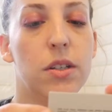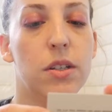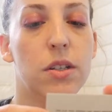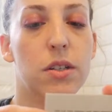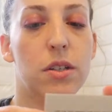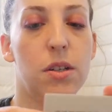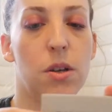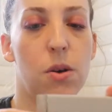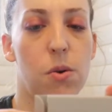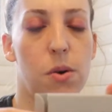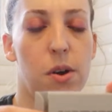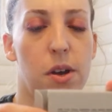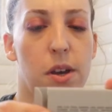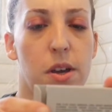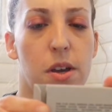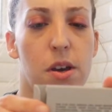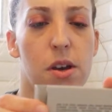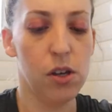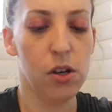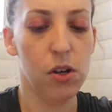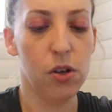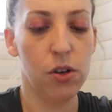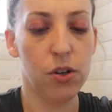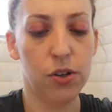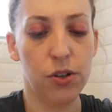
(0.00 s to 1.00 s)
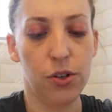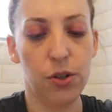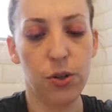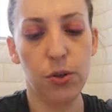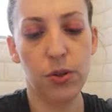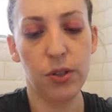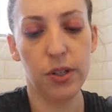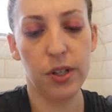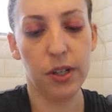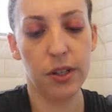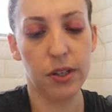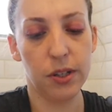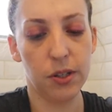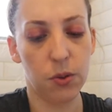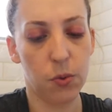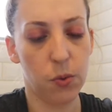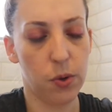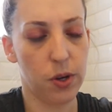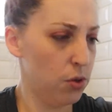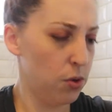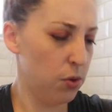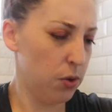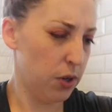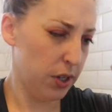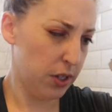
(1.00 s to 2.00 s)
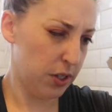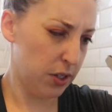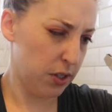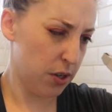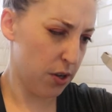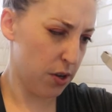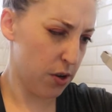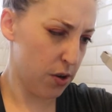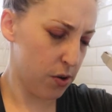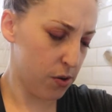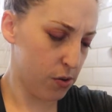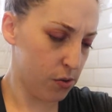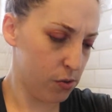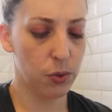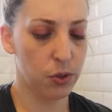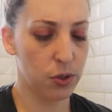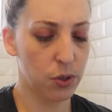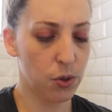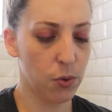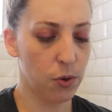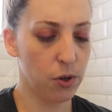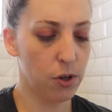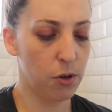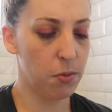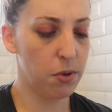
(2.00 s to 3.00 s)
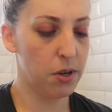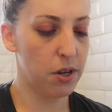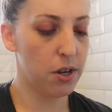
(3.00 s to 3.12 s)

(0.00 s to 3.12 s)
So I got, on Tuesday this week, 2 days ago, it was going to